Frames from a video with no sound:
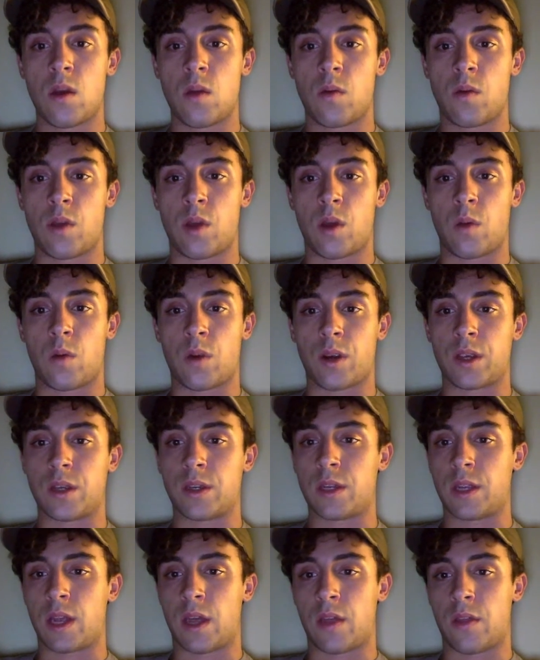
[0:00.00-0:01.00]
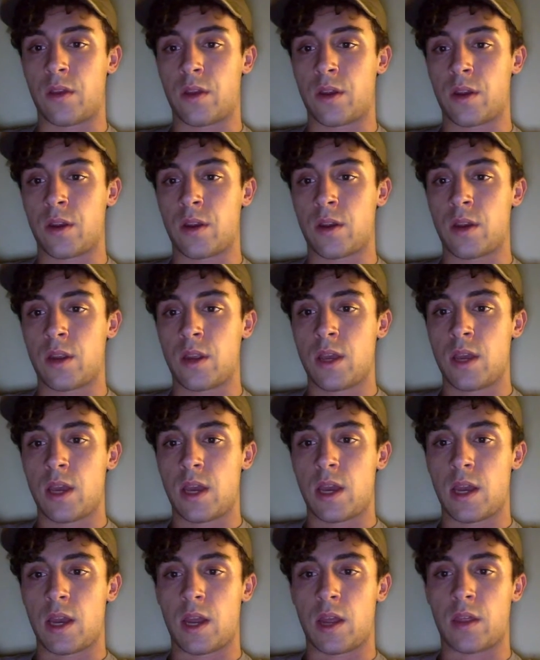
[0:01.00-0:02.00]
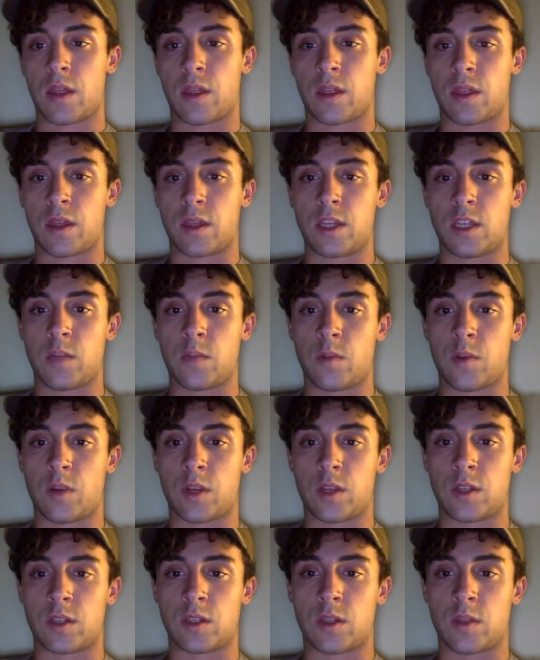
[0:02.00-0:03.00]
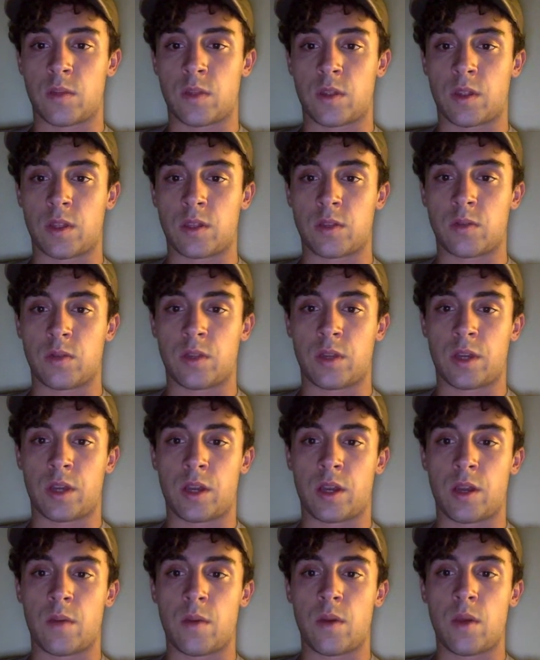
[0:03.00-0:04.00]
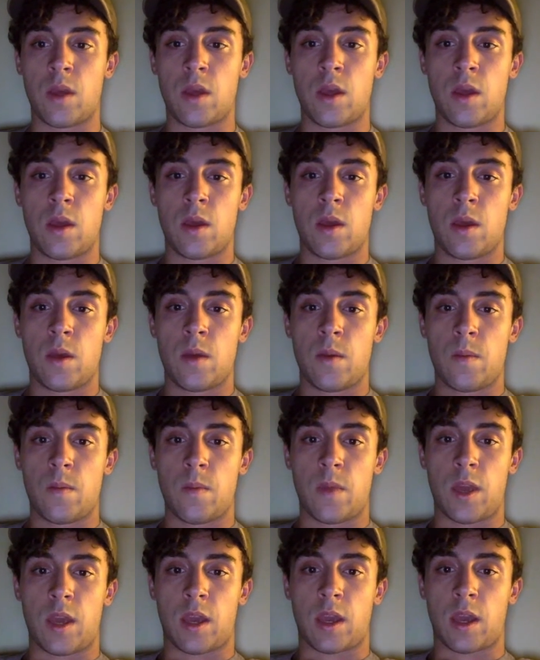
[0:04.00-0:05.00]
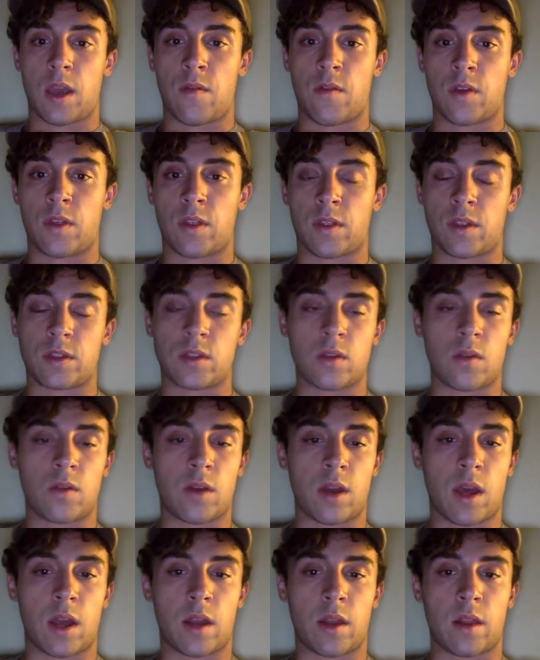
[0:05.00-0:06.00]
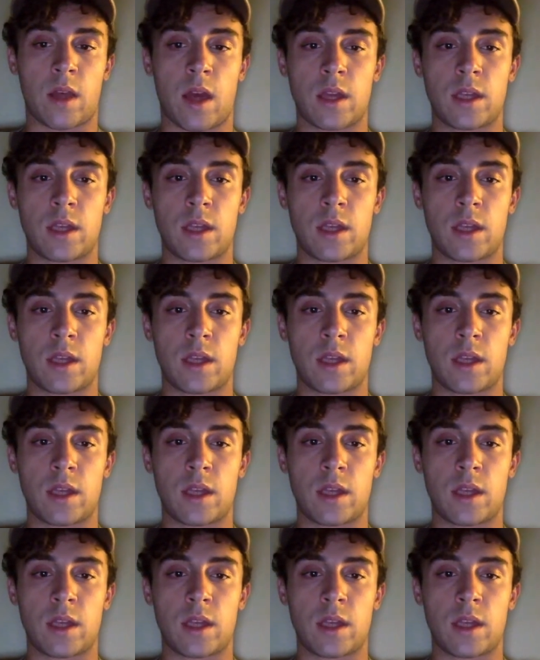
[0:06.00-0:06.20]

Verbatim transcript: We're all working together, and I think that teamwork is something that's really going to make everything that's going on a lot